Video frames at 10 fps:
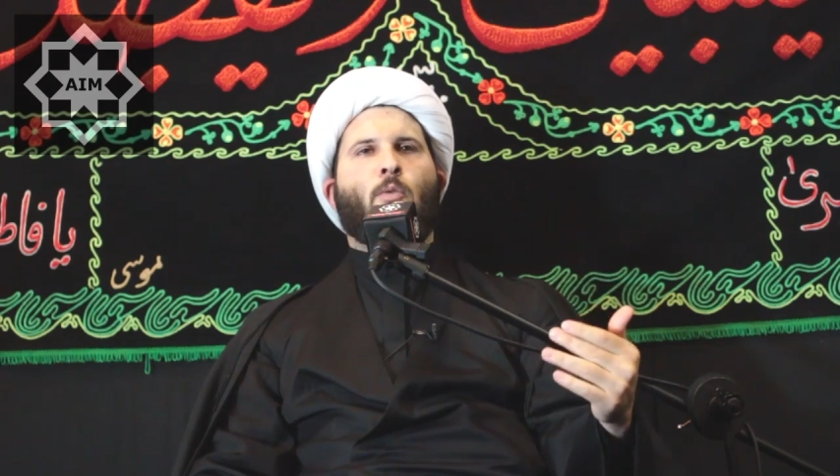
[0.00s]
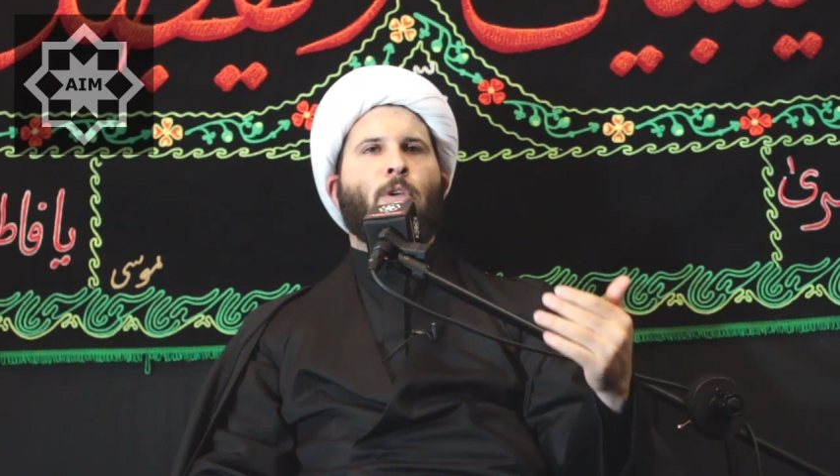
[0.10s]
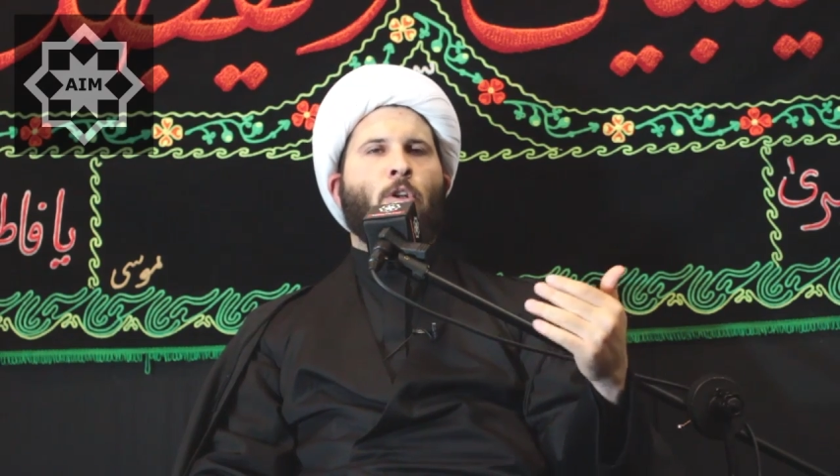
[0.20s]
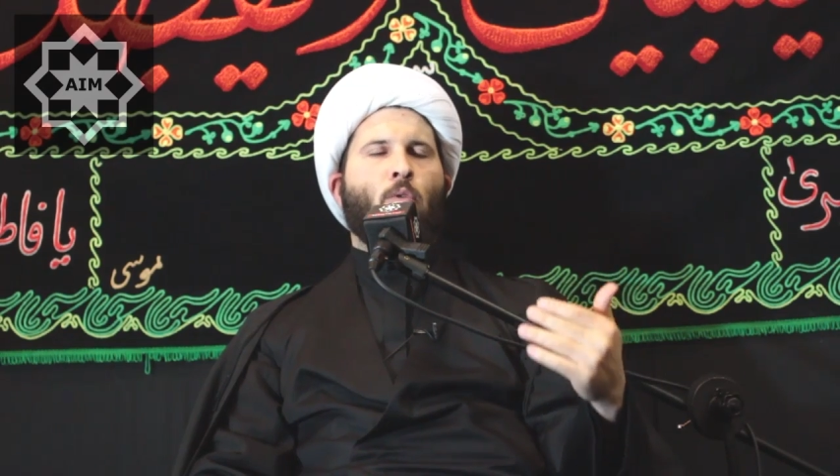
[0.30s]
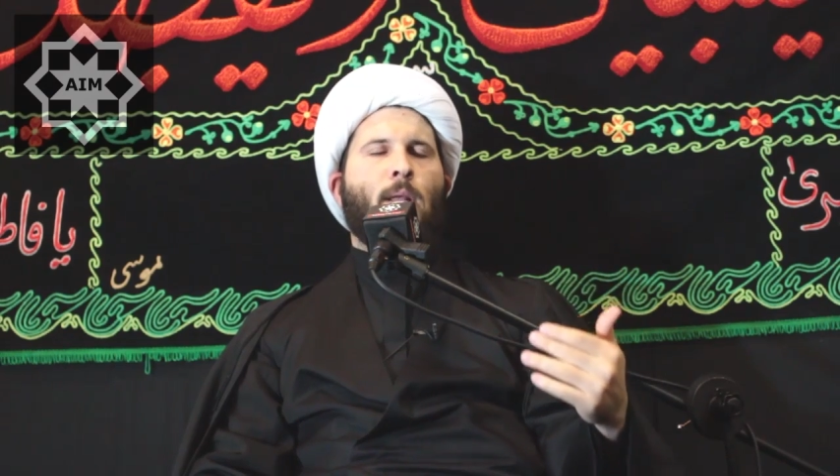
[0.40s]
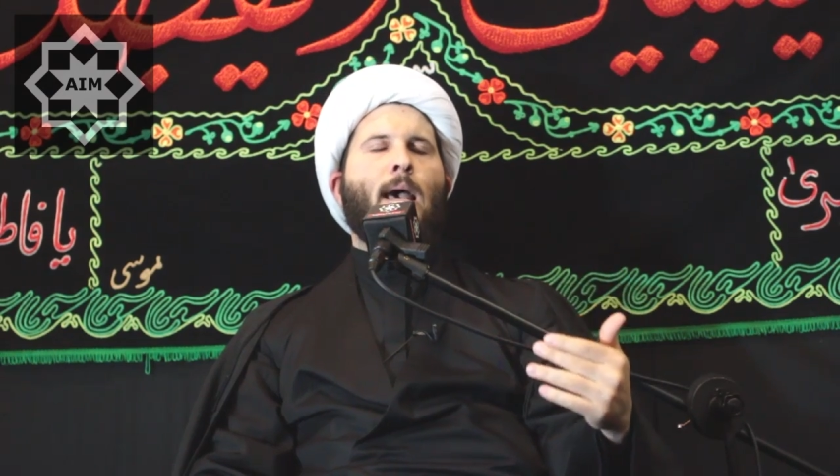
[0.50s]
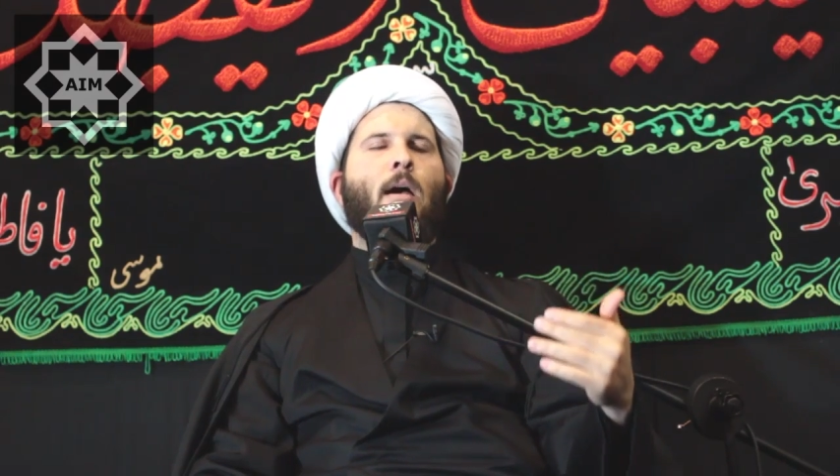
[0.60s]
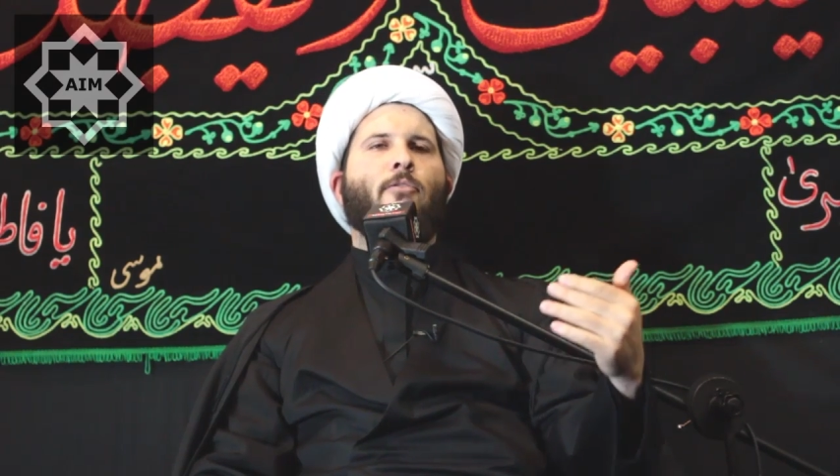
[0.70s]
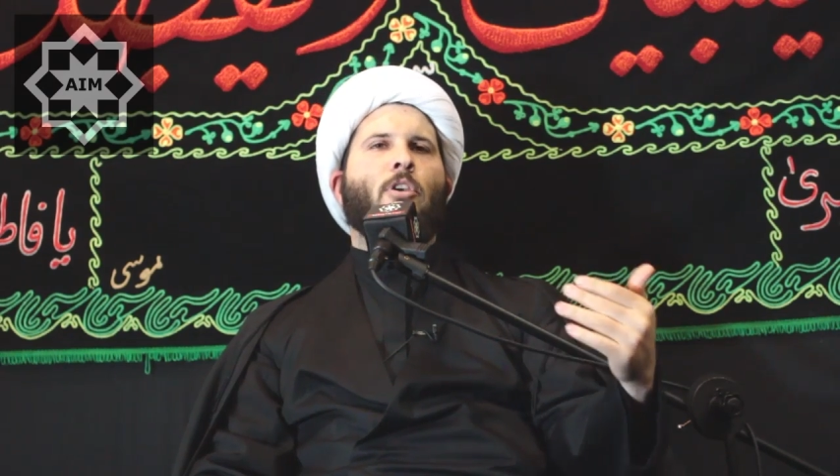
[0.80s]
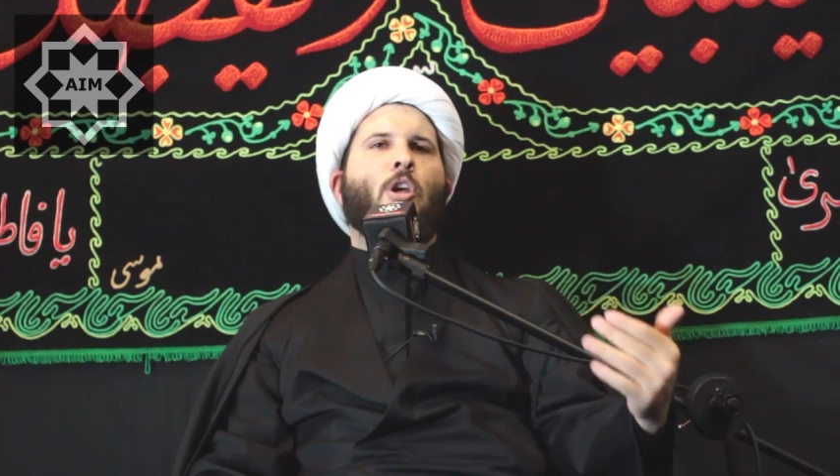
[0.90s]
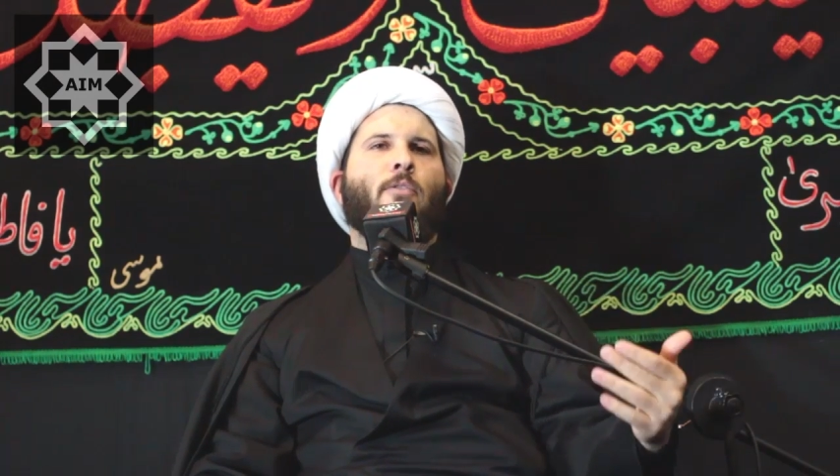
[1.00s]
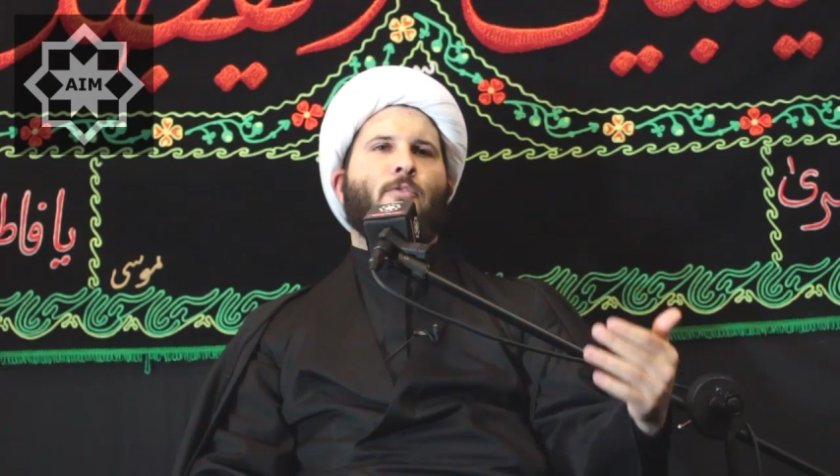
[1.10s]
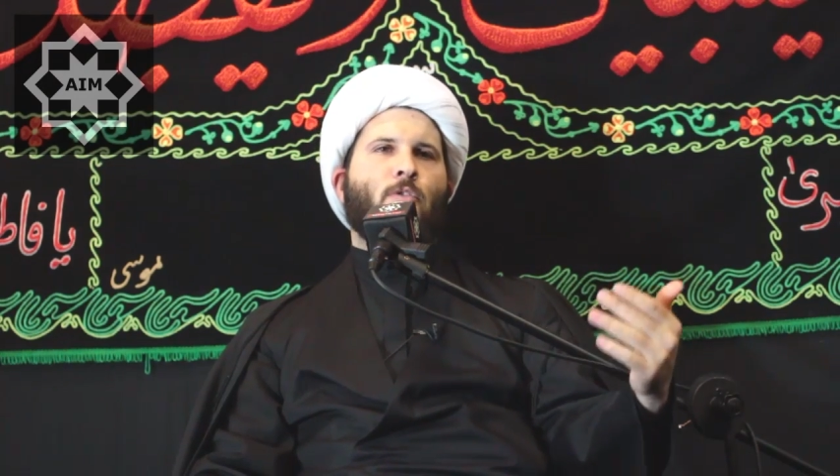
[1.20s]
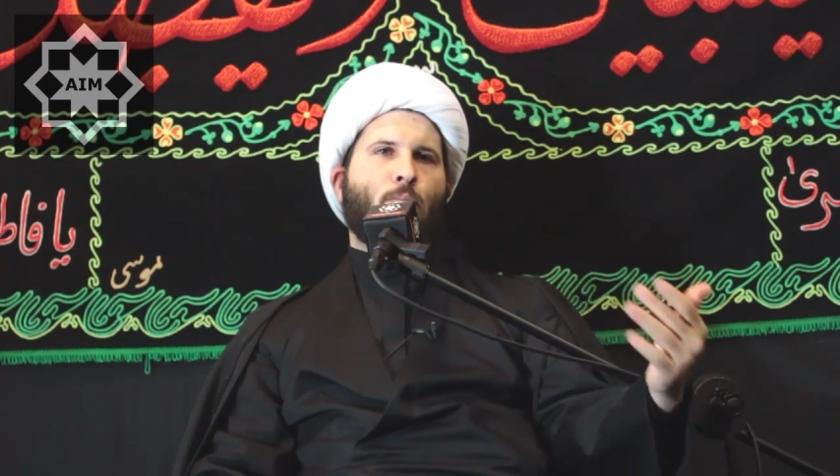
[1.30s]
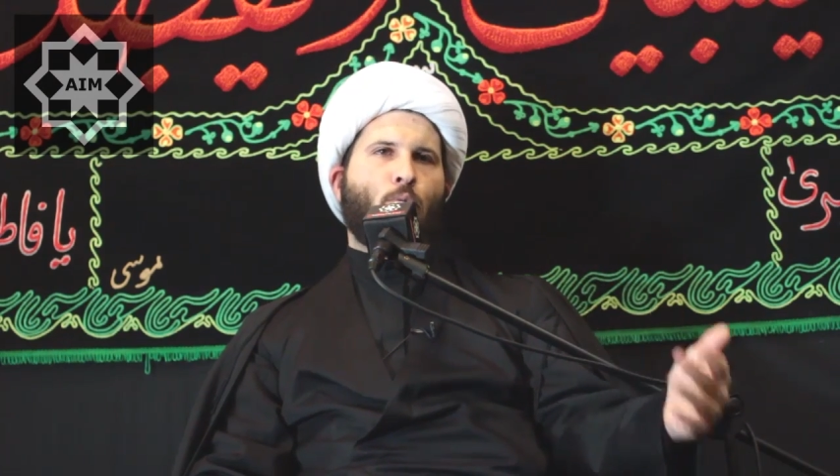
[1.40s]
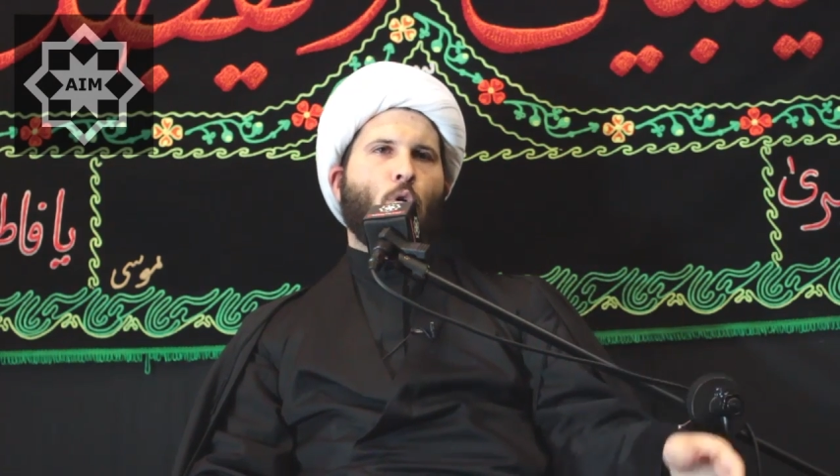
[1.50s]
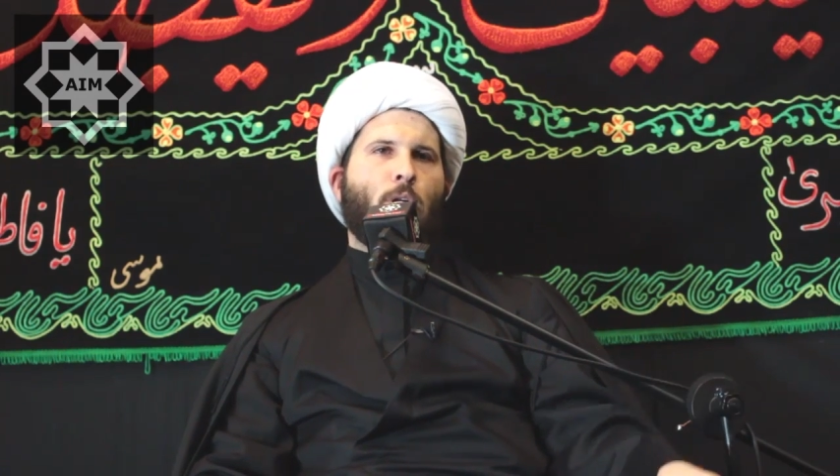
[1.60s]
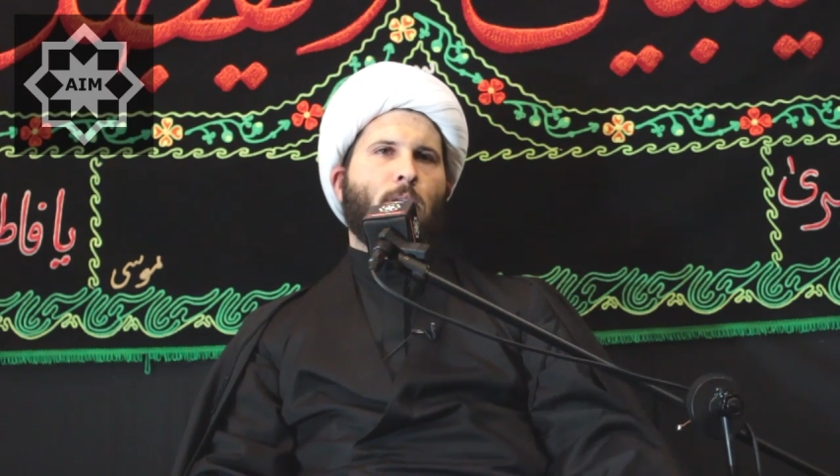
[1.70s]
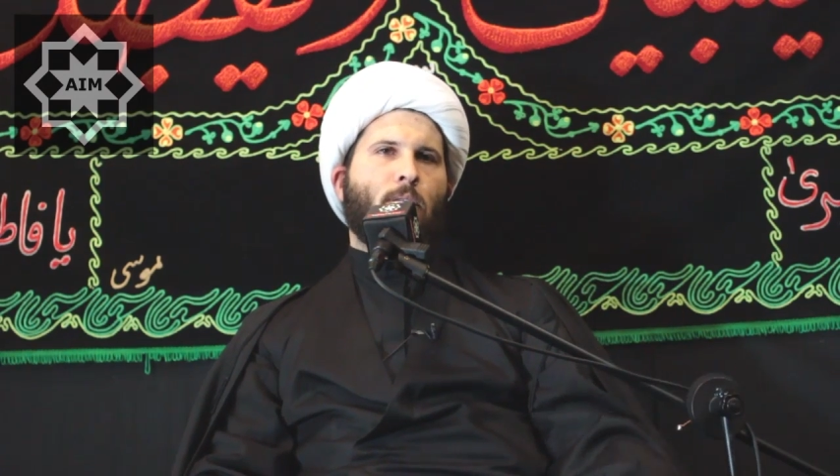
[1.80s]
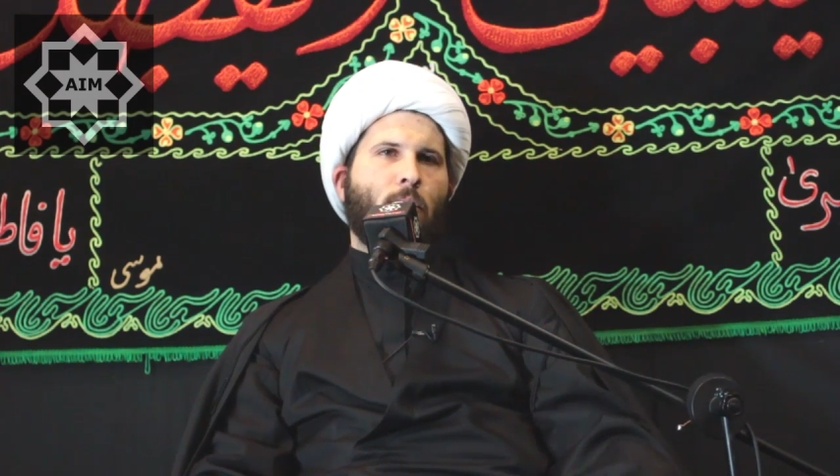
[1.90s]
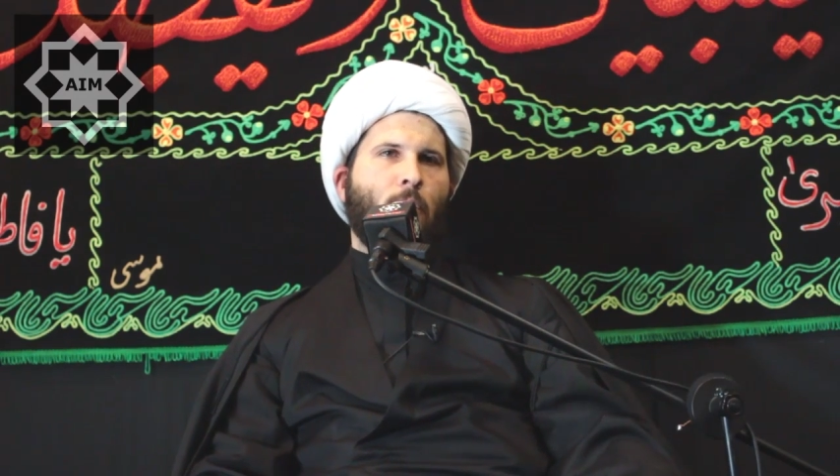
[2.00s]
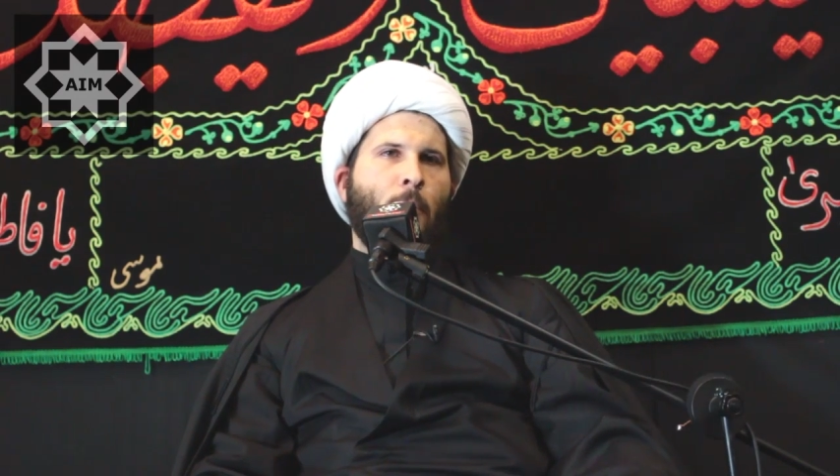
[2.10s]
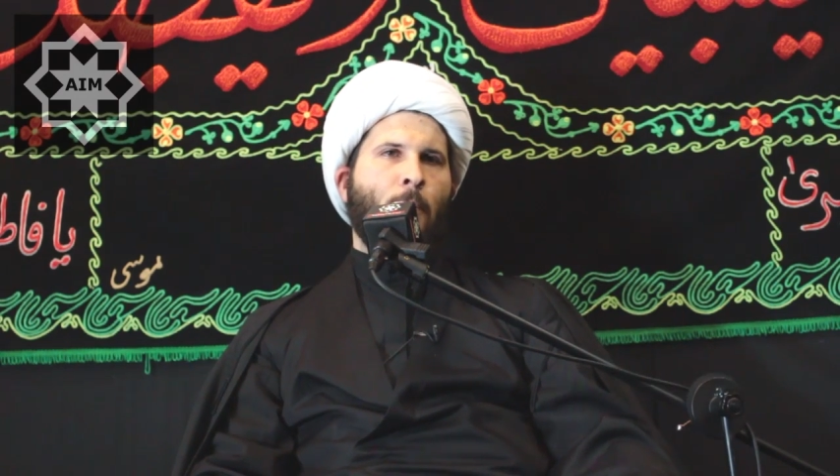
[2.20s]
we don't have enough support